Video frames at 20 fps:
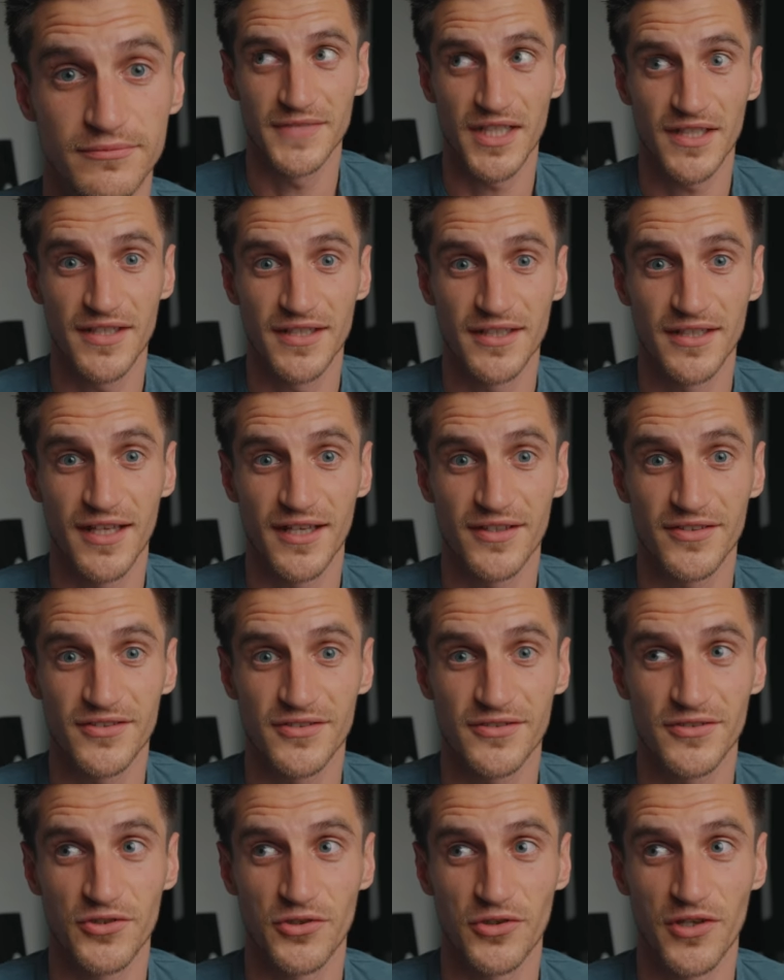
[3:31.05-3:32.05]
I think
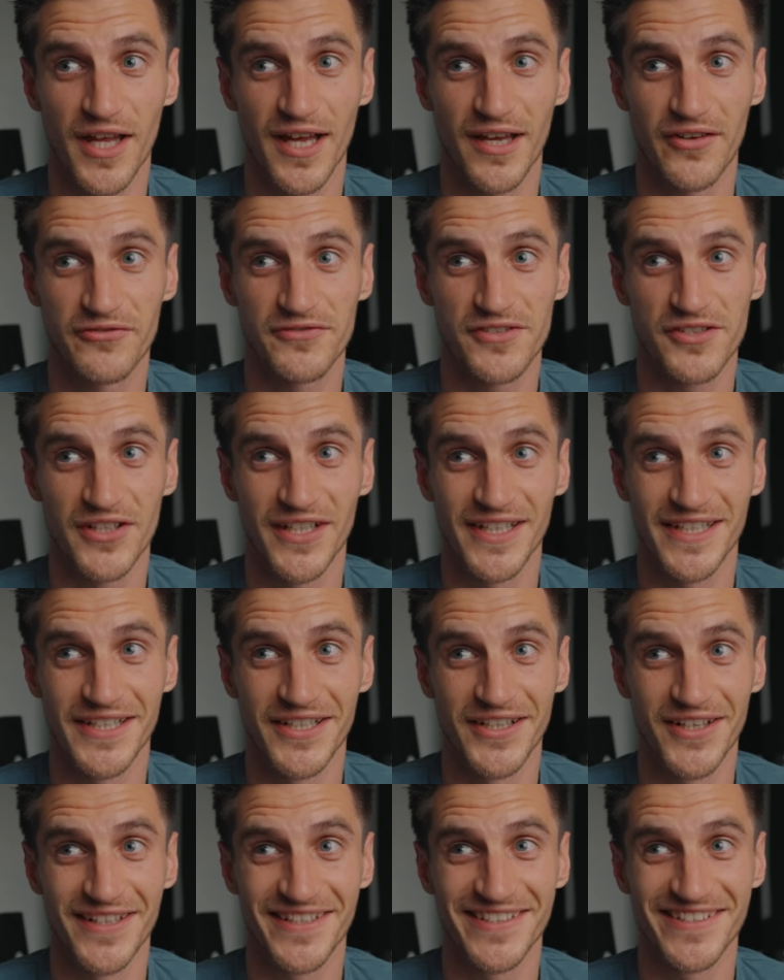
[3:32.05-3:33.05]
that's all I have to
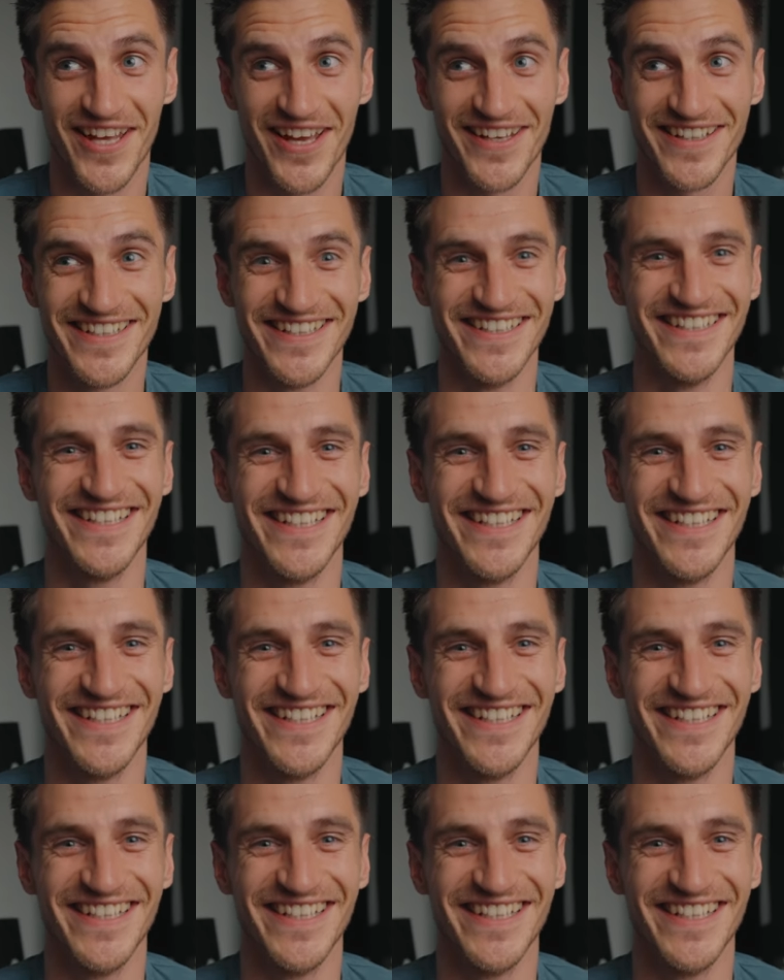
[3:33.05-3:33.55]
legally say.